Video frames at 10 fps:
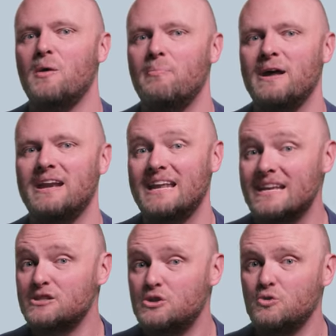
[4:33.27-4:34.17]
but it
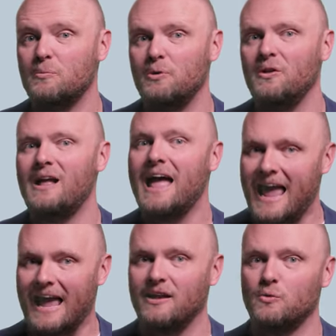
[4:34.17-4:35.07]
is doable
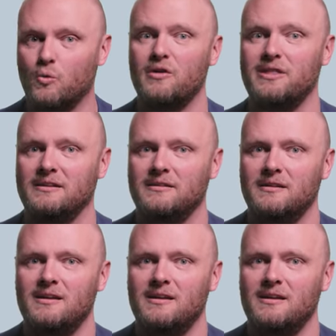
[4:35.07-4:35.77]
and worth it.